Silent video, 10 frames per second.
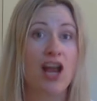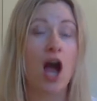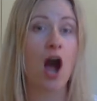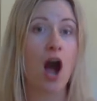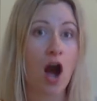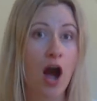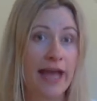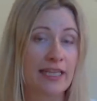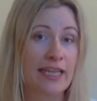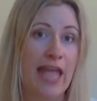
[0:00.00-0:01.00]
a
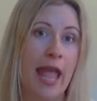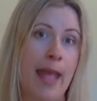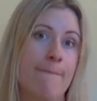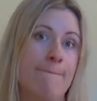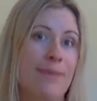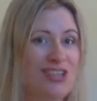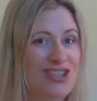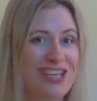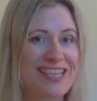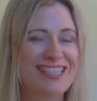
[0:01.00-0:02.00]
highly
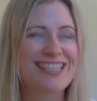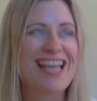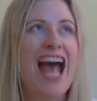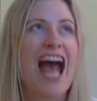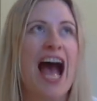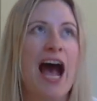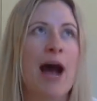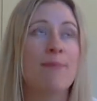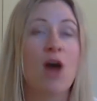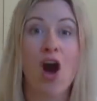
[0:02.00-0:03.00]
ambitious
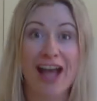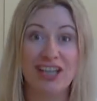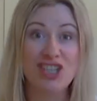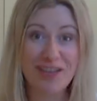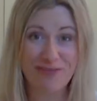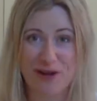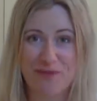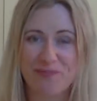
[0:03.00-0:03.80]
high achiever,